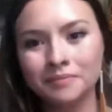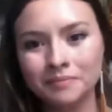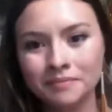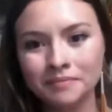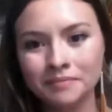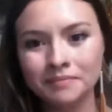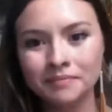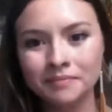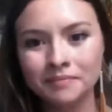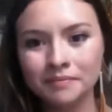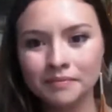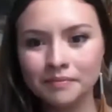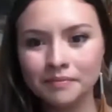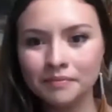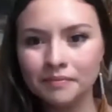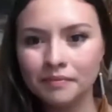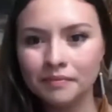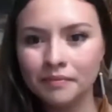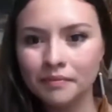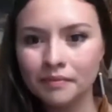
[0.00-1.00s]

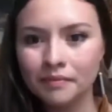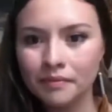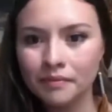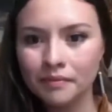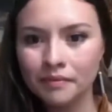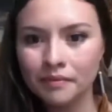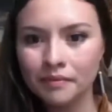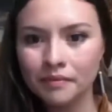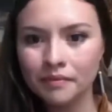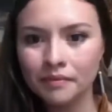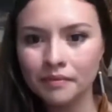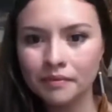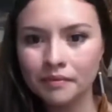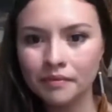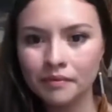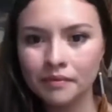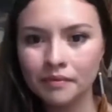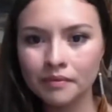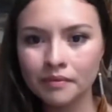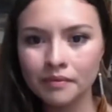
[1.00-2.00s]

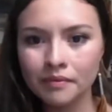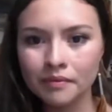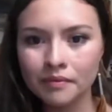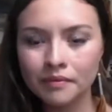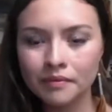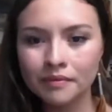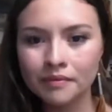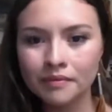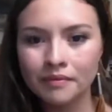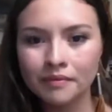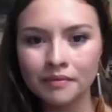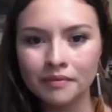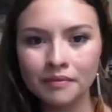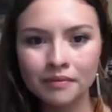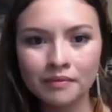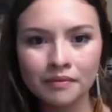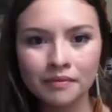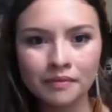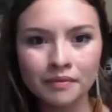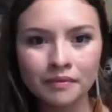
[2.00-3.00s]

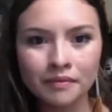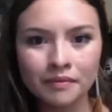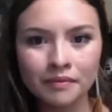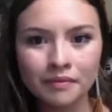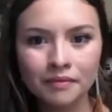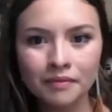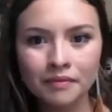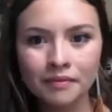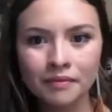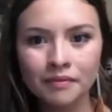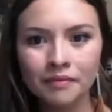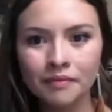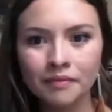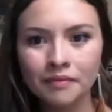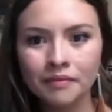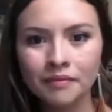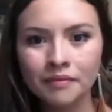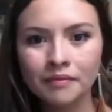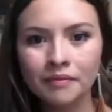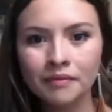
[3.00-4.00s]

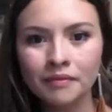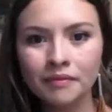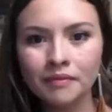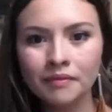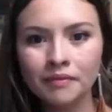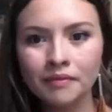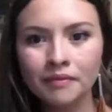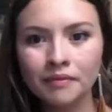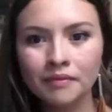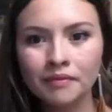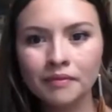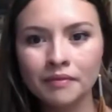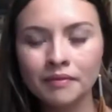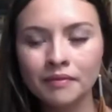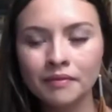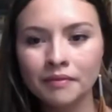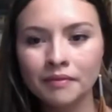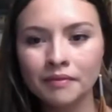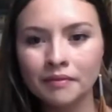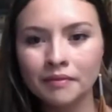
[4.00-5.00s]

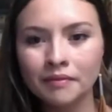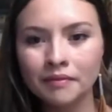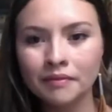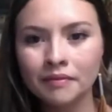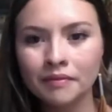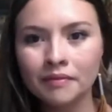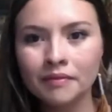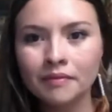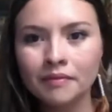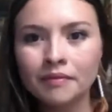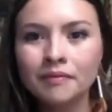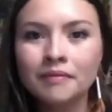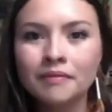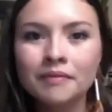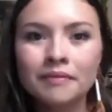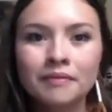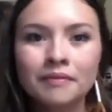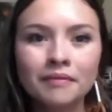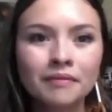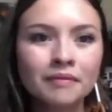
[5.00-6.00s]

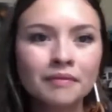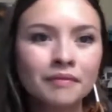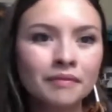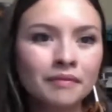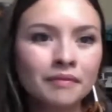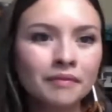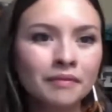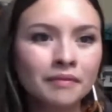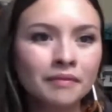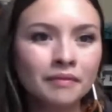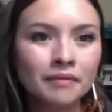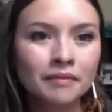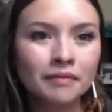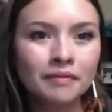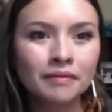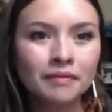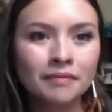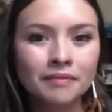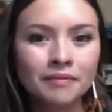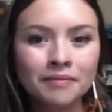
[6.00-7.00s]

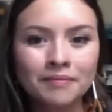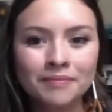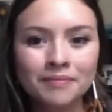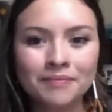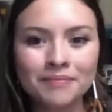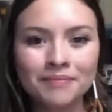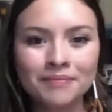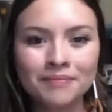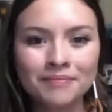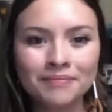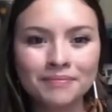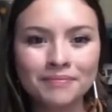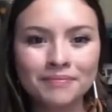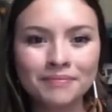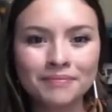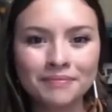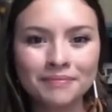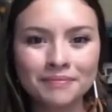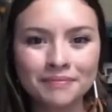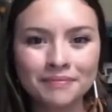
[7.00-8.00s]
(silent)